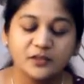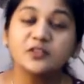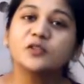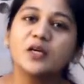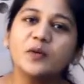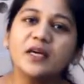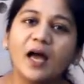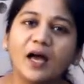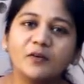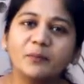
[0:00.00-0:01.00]
So today we
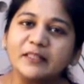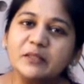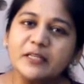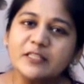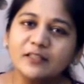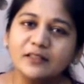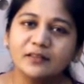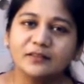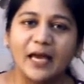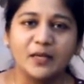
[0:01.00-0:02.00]
have a
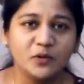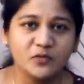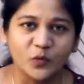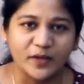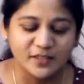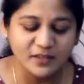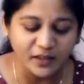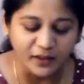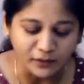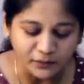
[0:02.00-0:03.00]
mathematical type of
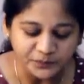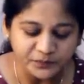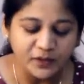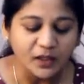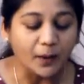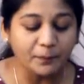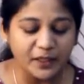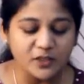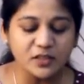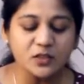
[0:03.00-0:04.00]
question here. A
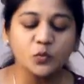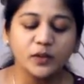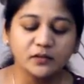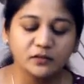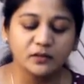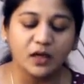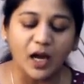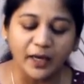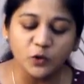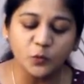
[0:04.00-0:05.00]
patient with
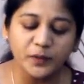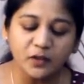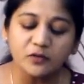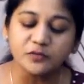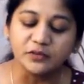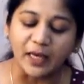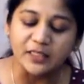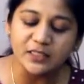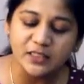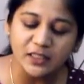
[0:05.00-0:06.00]
IOP of
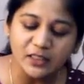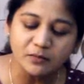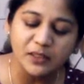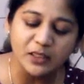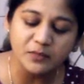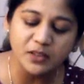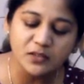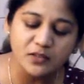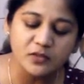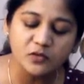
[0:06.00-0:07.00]
19
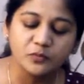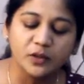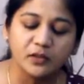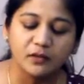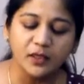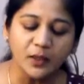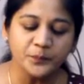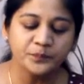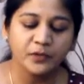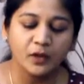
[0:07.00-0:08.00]
millimeters of mercury
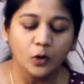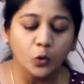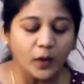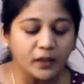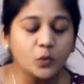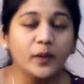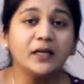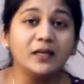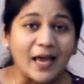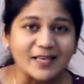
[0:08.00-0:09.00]
who
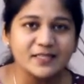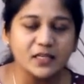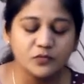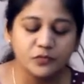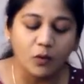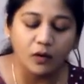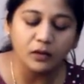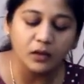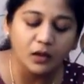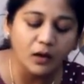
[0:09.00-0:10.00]
underwent LASIK
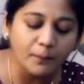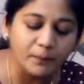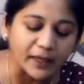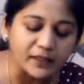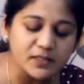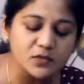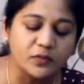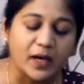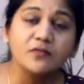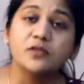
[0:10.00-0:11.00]
for a
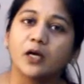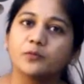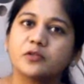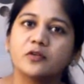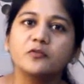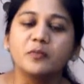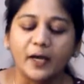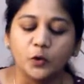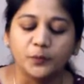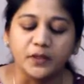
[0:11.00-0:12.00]
-5 diopter of
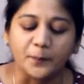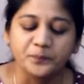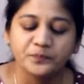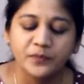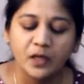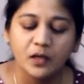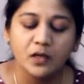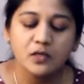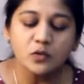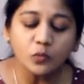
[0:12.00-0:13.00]
myopia.
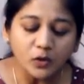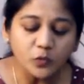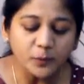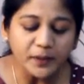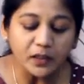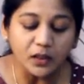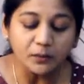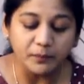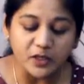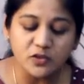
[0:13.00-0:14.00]
So what would be her
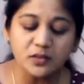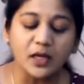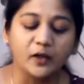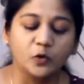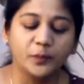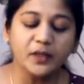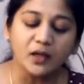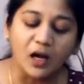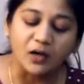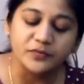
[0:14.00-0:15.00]
measured
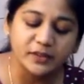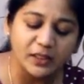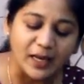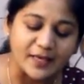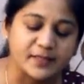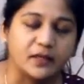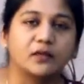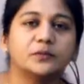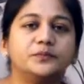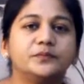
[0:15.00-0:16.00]
IOP after LASIK?